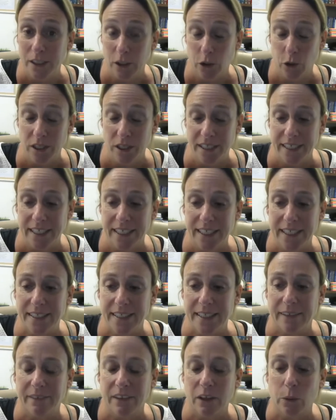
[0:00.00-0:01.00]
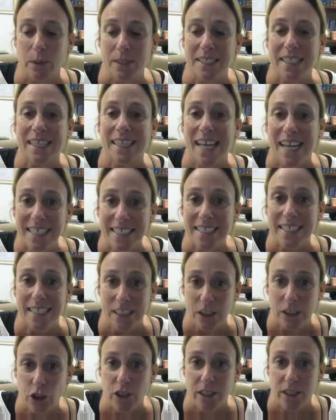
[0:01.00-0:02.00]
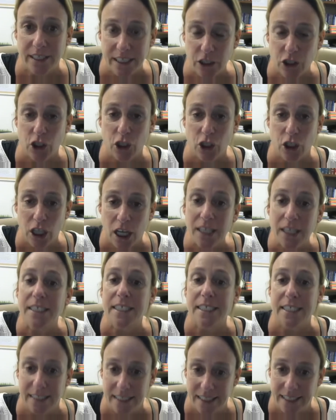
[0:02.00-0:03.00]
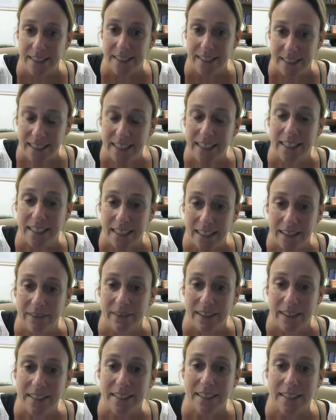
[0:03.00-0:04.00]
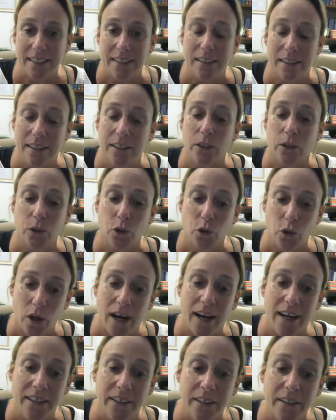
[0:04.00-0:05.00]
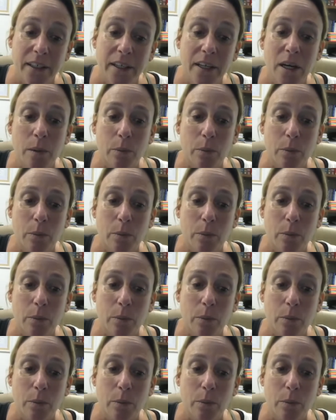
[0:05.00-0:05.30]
interesting is that there was less interstitial lung disease seen in this clinical trial,